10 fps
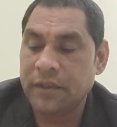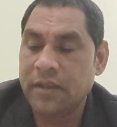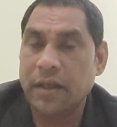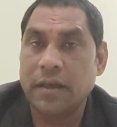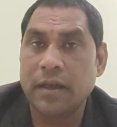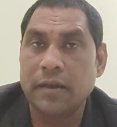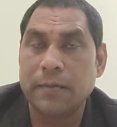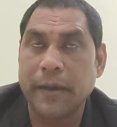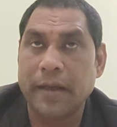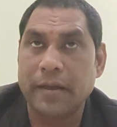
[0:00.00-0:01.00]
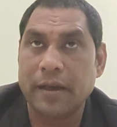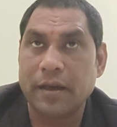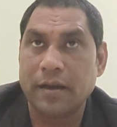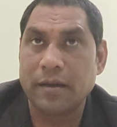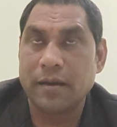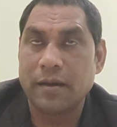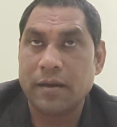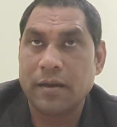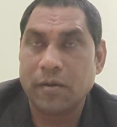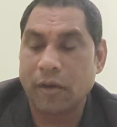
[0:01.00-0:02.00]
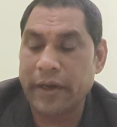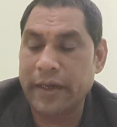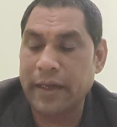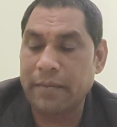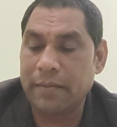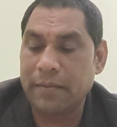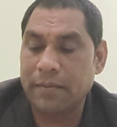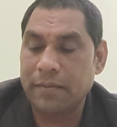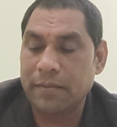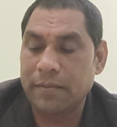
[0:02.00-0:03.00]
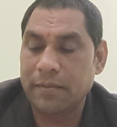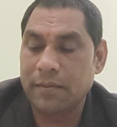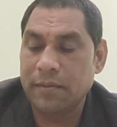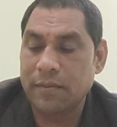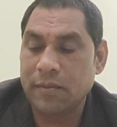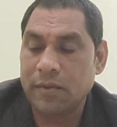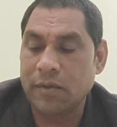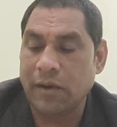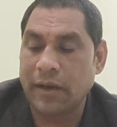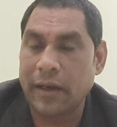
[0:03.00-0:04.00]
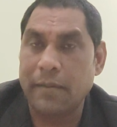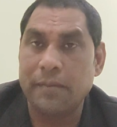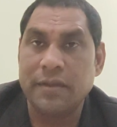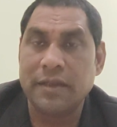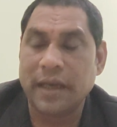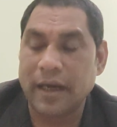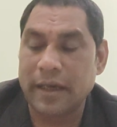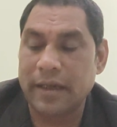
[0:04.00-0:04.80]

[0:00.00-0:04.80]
Circle inspector, calling name, short name CI,